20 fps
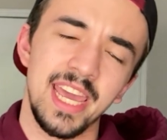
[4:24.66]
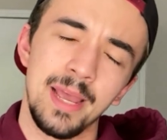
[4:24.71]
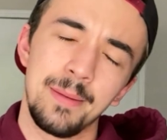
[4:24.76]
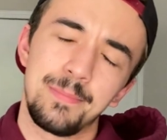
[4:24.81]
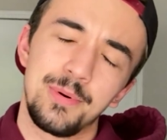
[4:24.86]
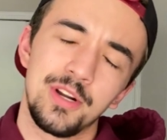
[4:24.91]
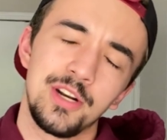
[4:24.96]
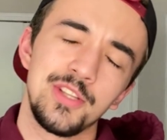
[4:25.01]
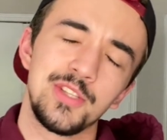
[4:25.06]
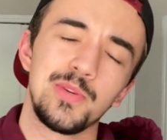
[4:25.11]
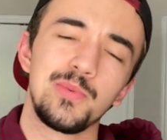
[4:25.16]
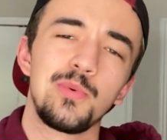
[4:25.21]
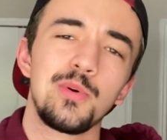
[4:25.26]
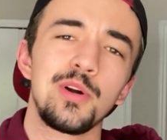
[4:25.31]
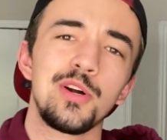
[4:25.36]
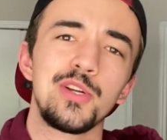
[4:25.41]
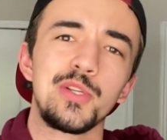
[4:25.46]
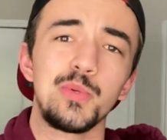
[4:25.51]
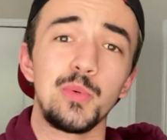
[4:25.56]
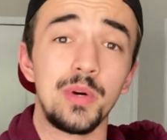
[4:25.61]
put into
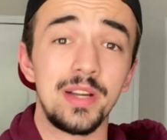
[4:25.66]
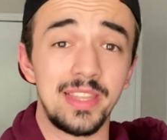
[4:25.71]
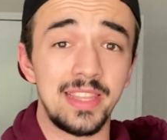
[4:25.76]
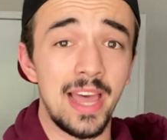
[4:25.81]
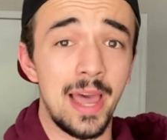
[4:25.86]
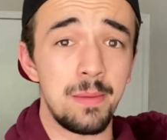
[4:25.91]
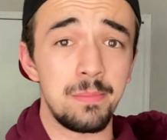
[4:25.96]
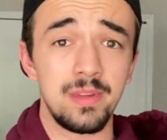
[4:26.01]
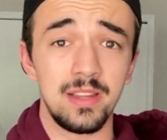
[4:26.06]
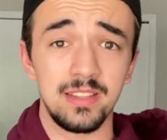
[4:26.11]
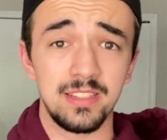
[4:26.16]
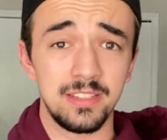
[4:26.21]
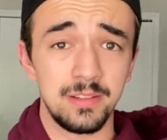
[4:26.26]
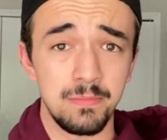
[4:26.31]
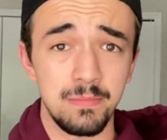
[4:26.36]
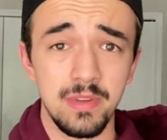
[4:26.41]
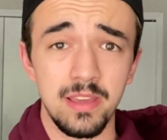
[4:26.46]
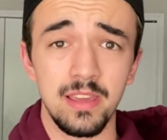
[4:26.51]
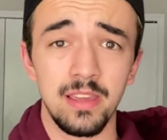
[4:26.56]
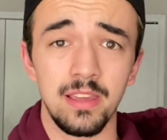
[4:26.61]
words what that means to
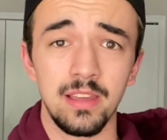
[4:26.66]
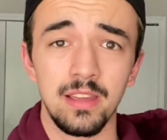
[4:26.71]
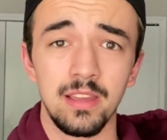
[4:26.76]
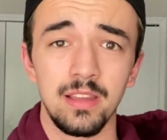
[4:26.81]
me.